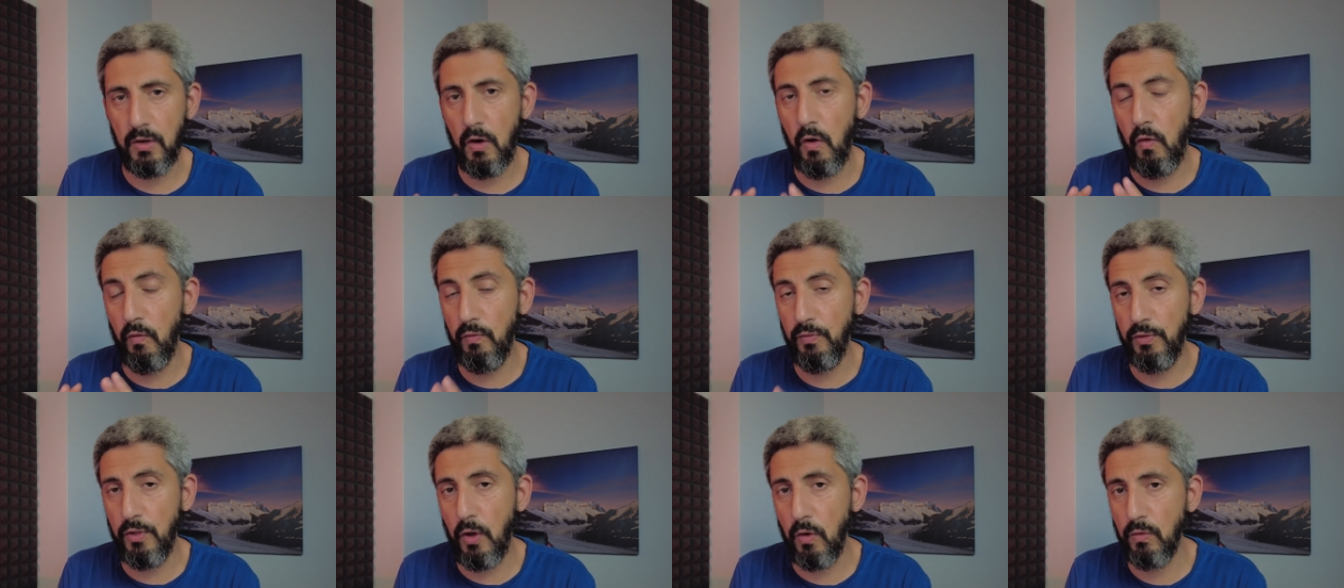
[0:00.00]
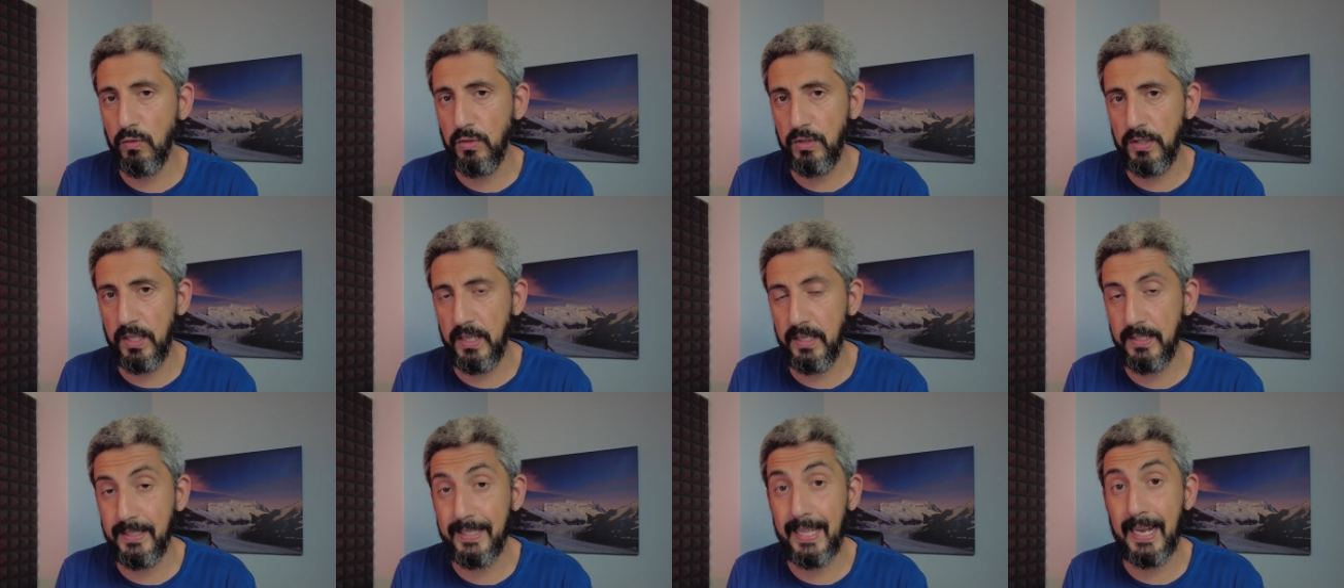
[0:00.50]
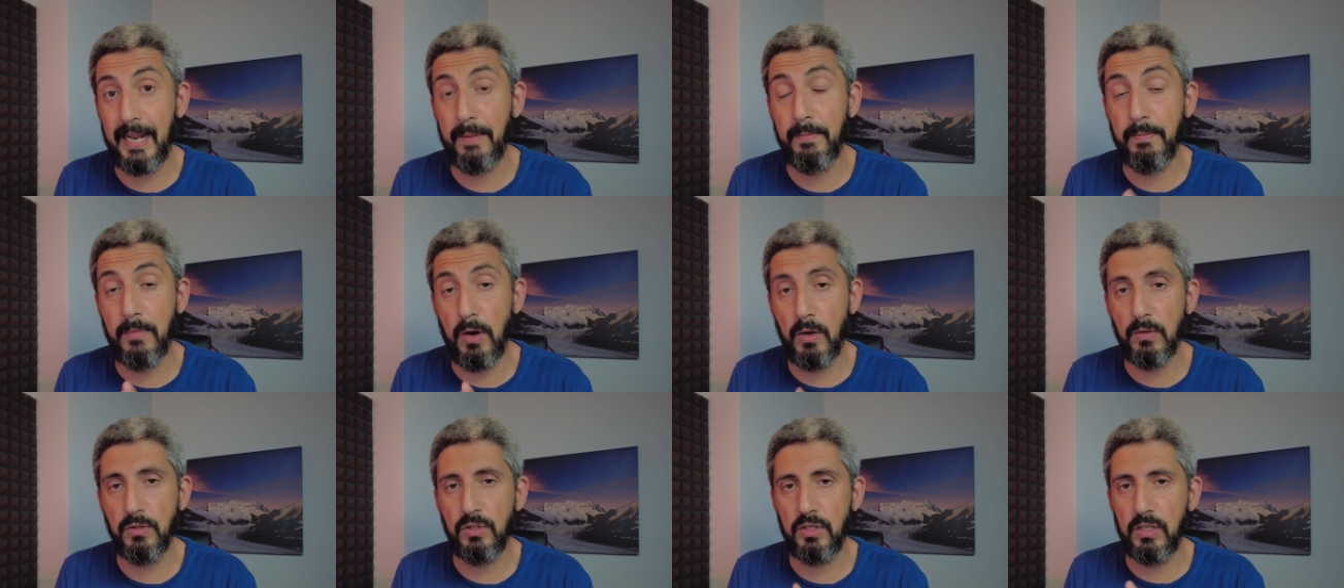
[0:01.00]
on those things that I'm
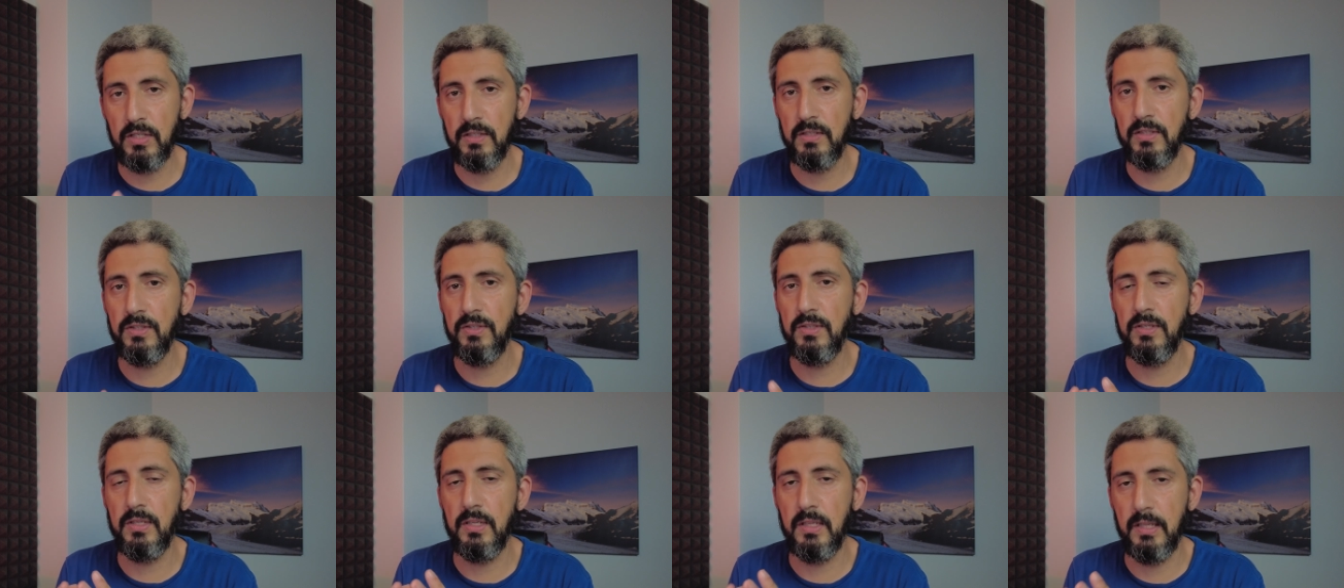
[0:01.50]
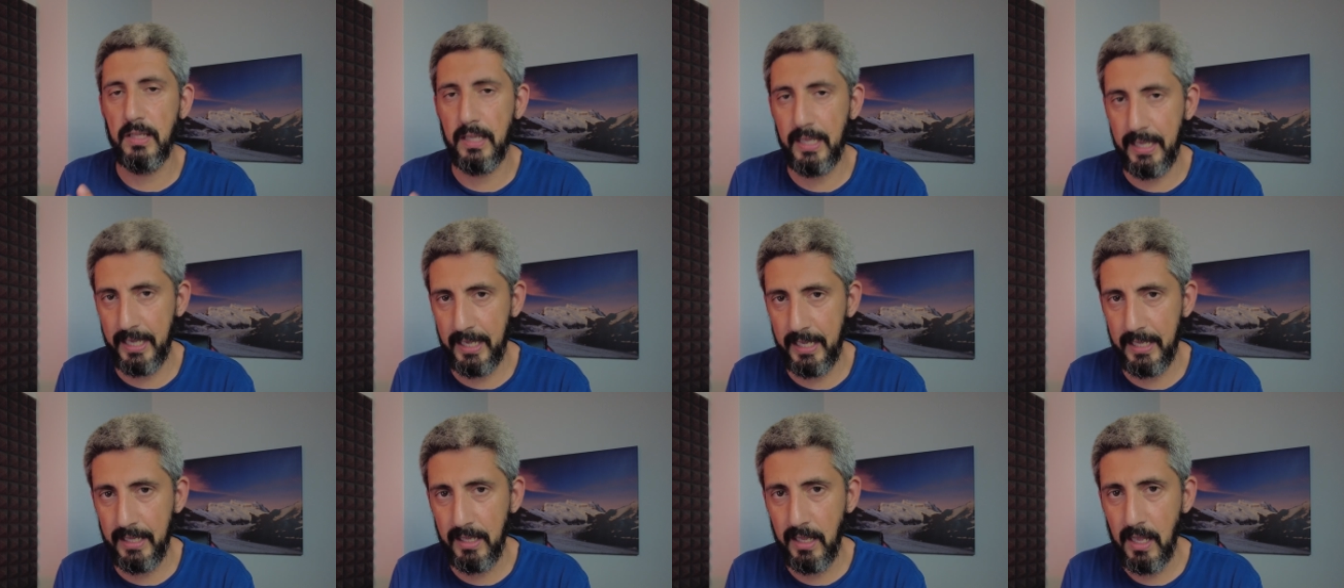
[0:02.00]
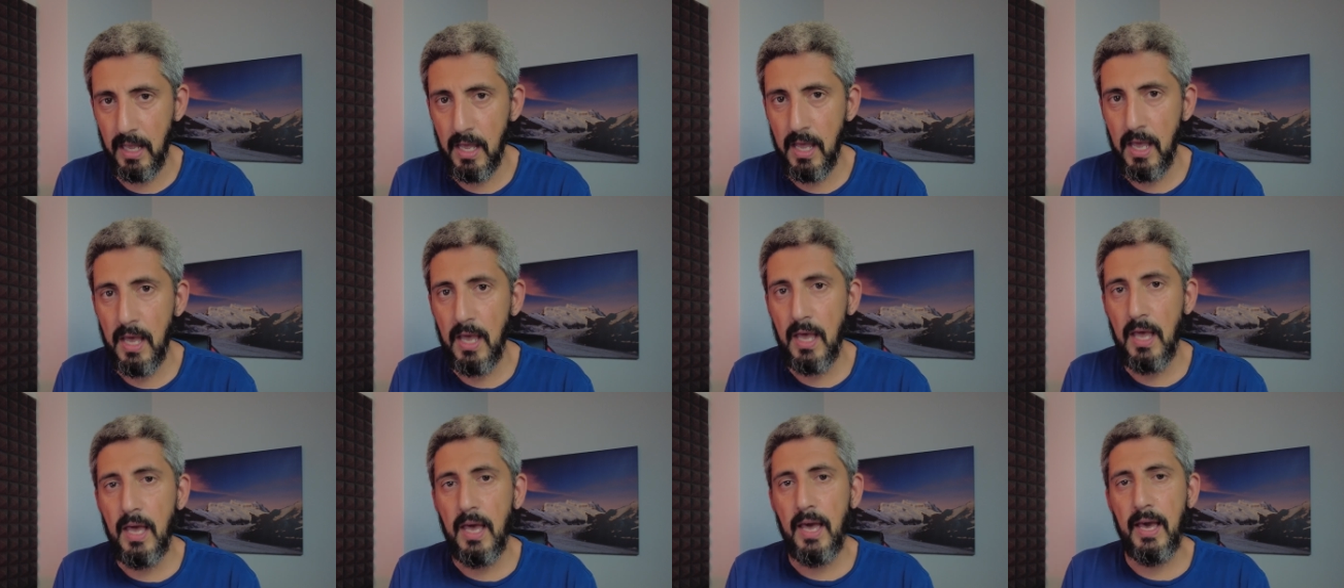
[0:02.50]
most interested in,
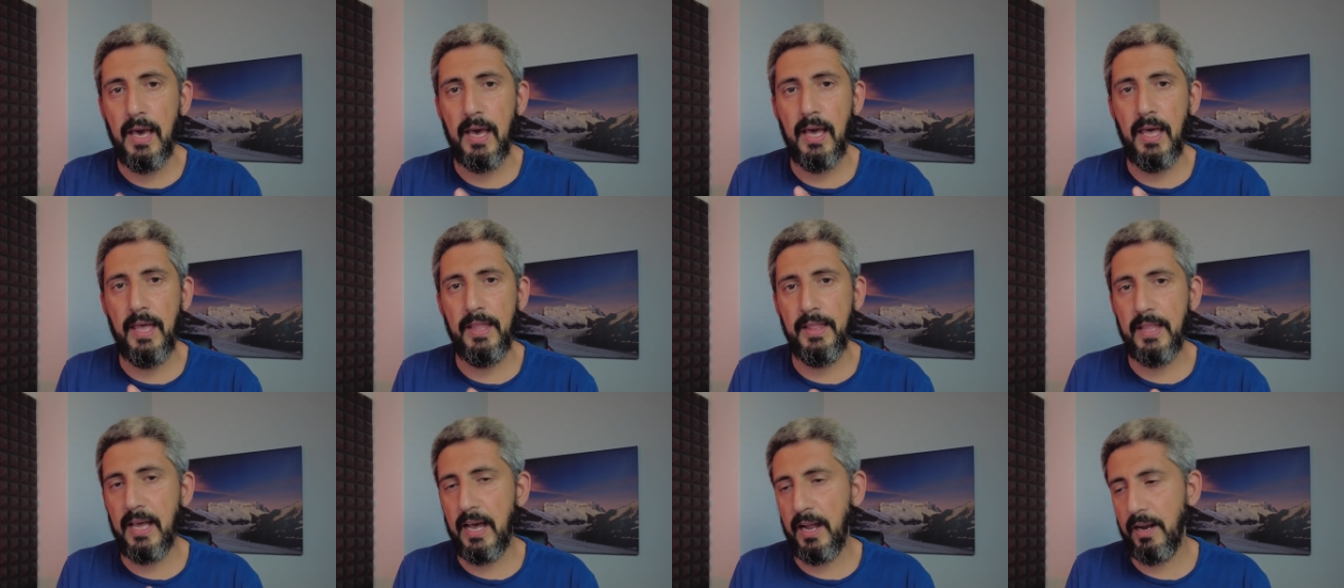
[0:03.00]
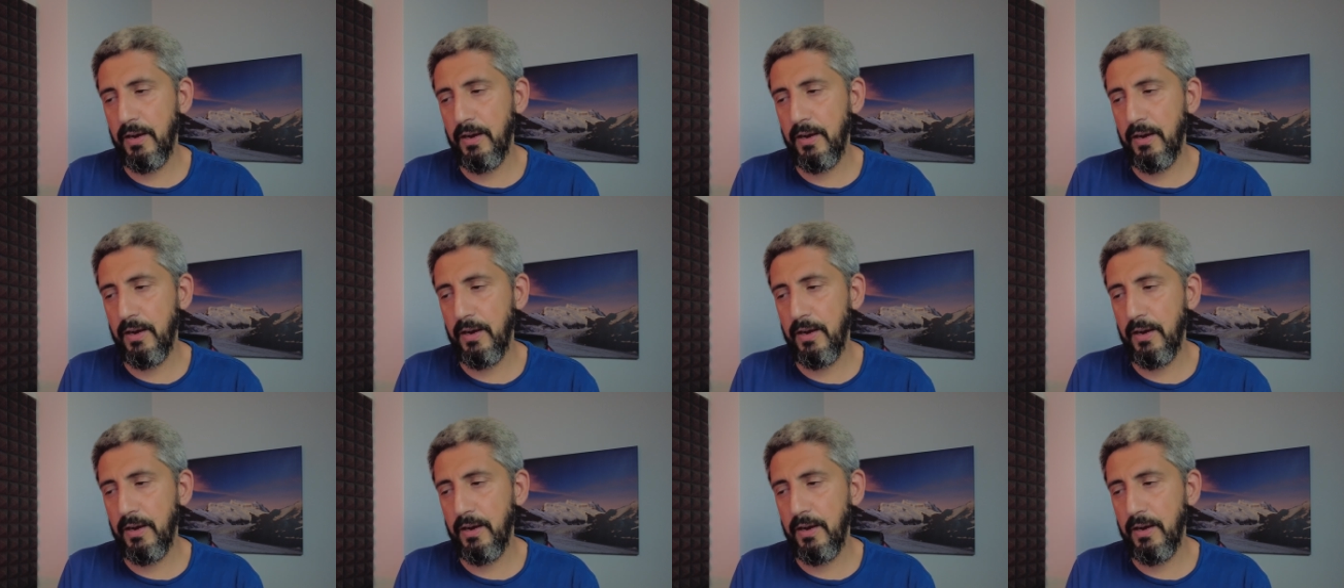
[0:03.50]
and